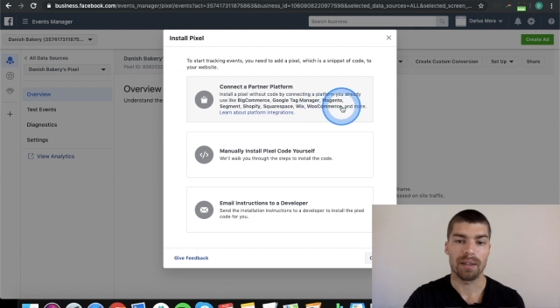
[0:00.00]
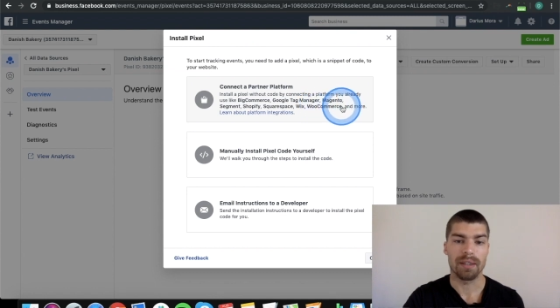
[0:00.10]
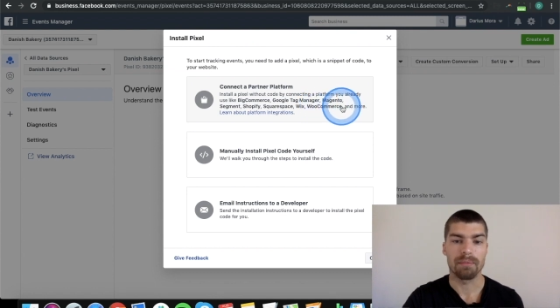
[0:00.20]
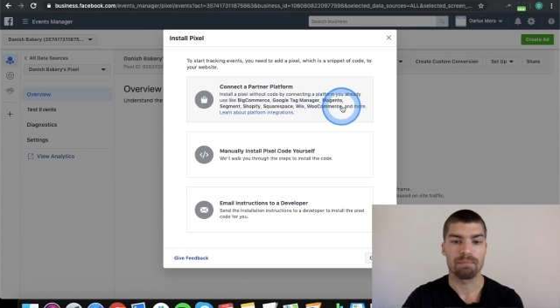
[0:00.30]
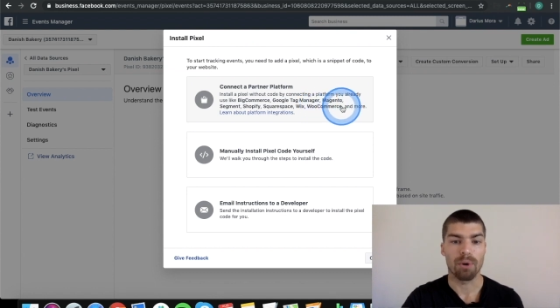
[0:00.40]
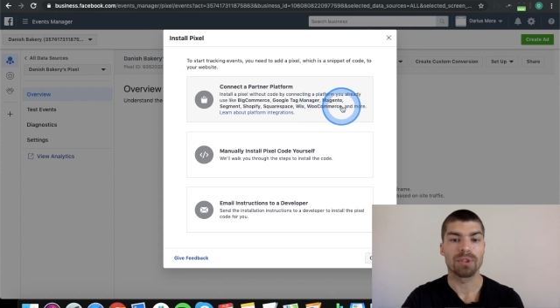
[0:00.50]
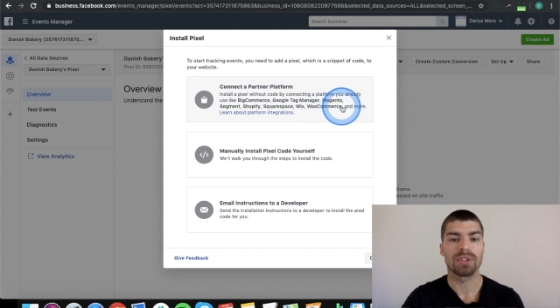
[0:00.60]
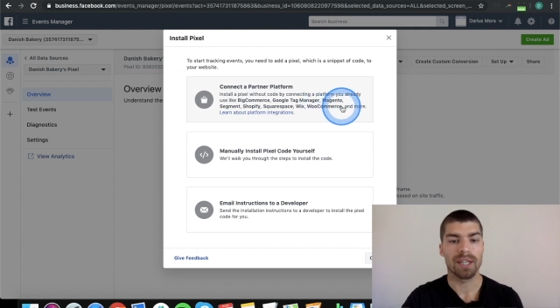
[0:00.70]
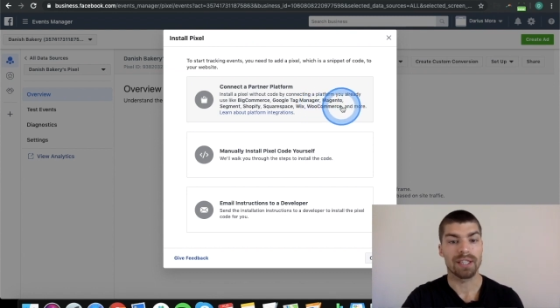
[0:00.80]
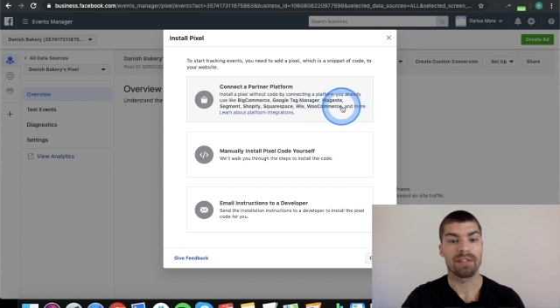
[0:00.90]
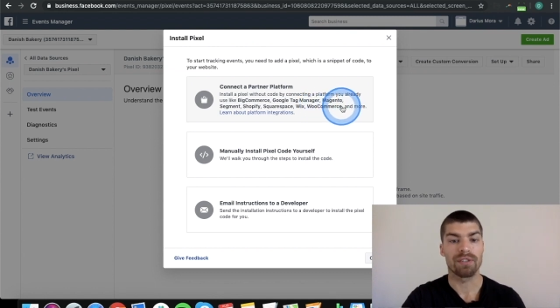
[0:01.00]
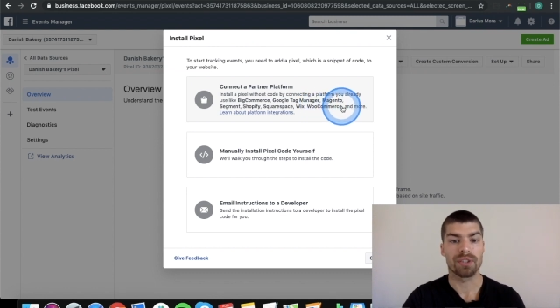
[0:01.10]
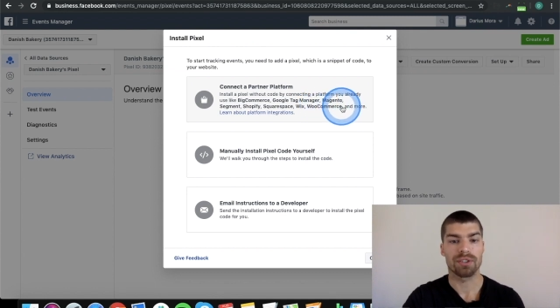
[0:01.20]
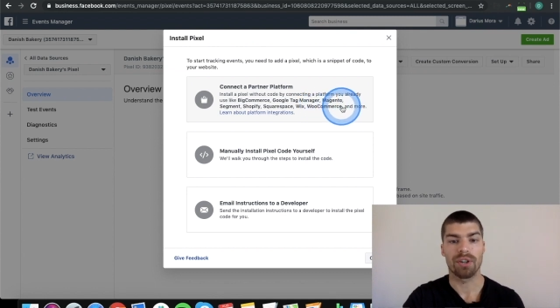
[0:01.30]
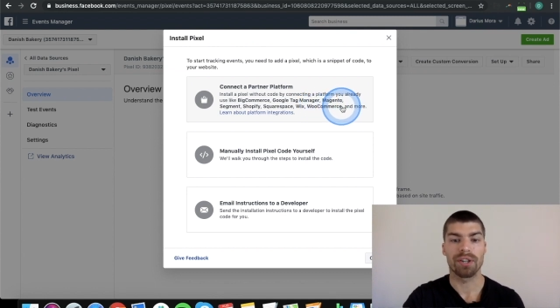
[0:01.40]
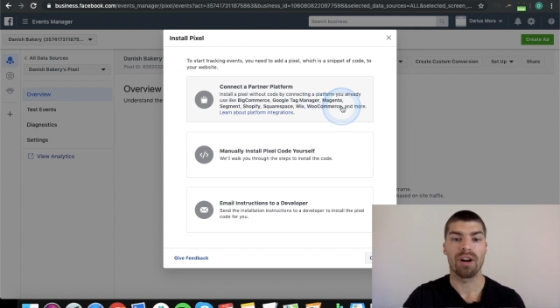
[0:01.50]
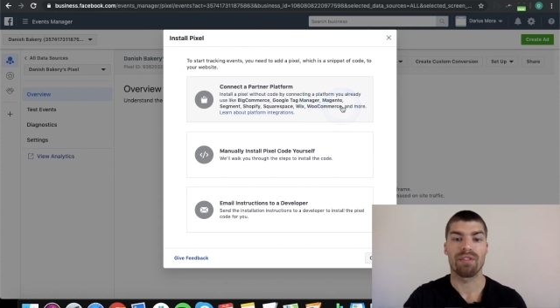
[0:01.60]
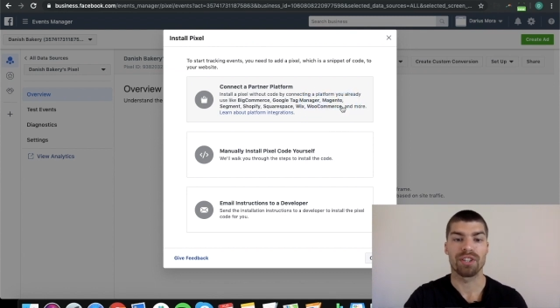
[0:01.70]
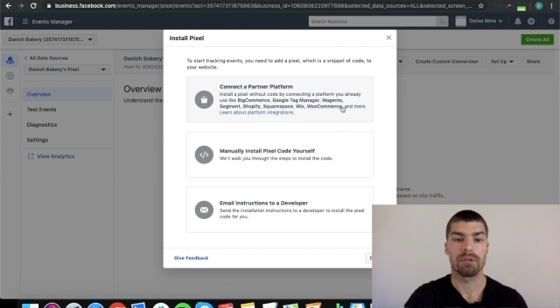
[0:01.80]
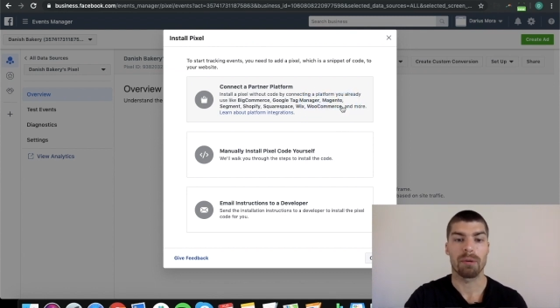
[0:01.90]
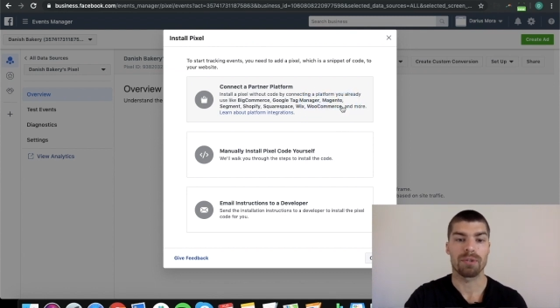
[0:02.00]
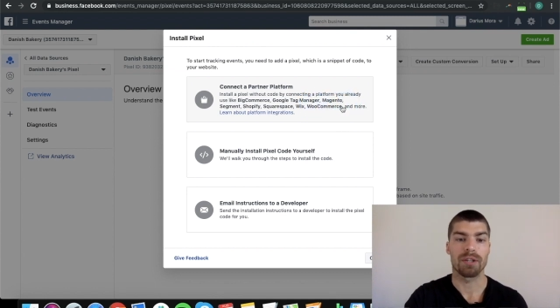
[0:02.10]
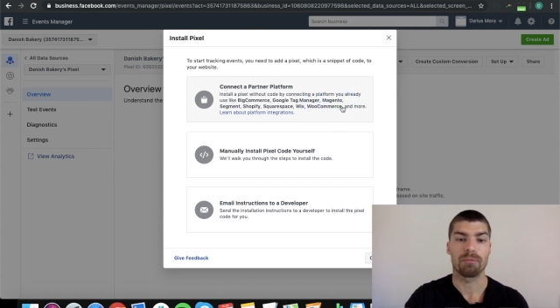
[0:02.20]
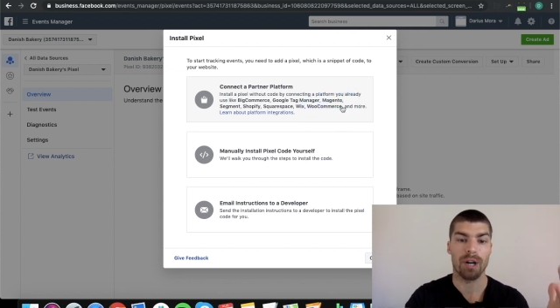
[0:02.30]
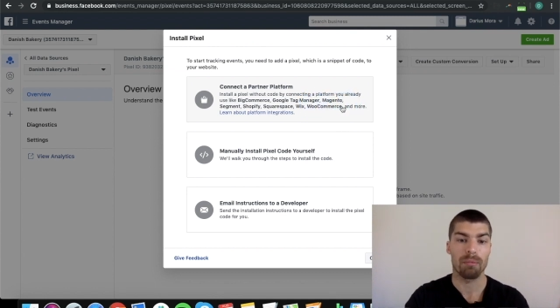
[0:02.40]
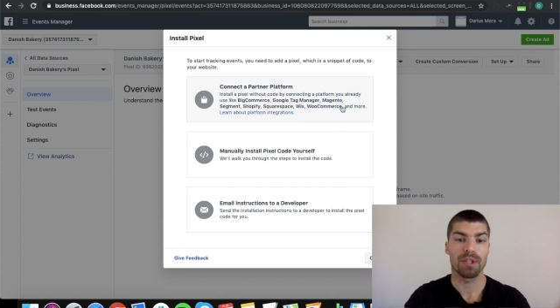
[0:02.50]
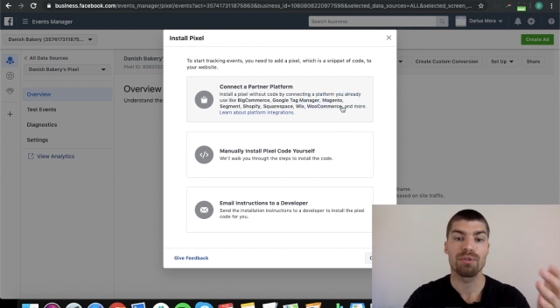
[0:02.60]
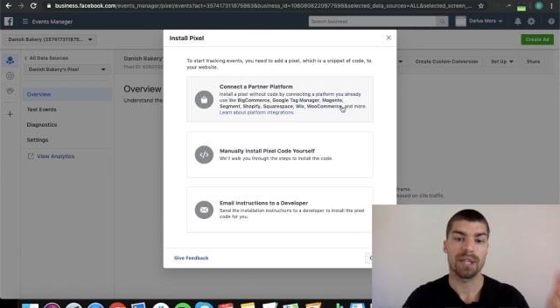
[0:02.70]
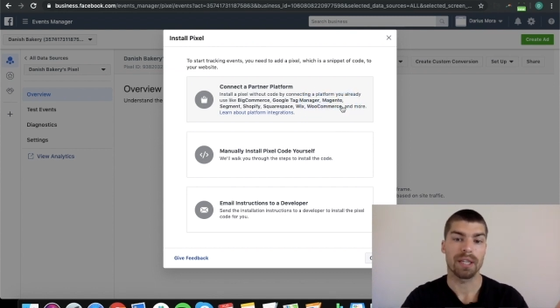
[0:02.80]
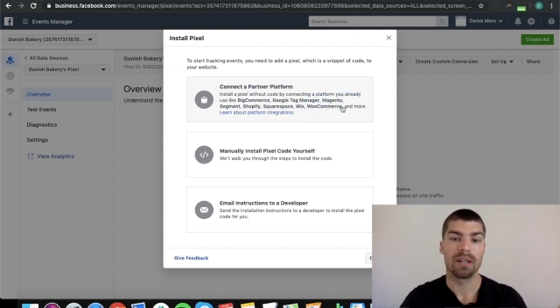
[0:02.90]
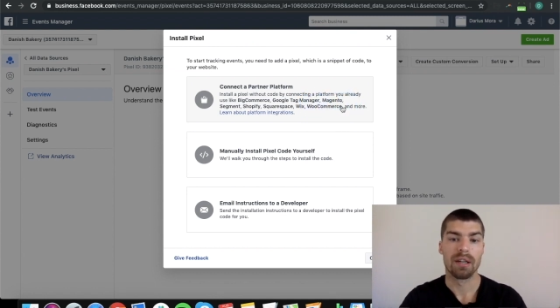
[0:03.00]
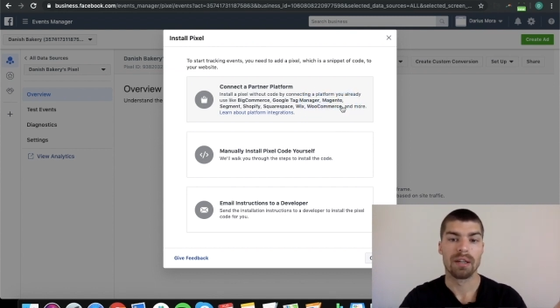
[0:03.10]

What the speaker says: Most likely, if you're starting off on your website, you're probably using